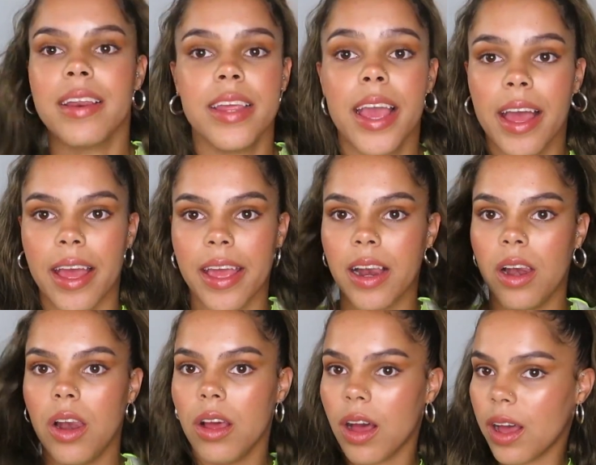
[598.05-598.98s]
And yeah,
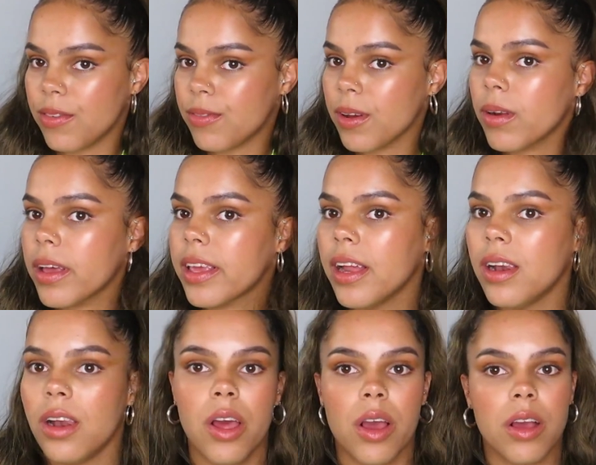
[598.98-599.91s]
I feel like it
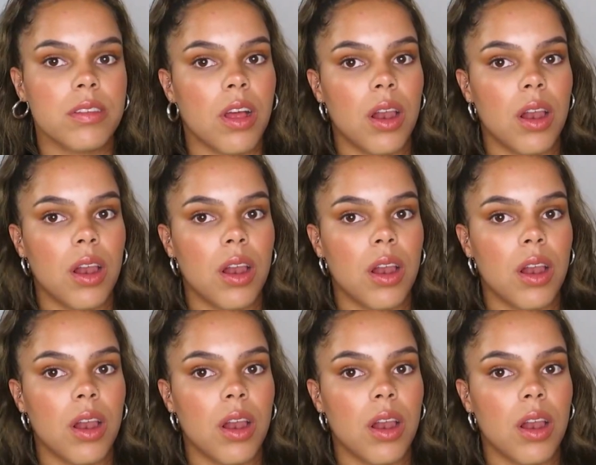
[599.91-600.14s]
looks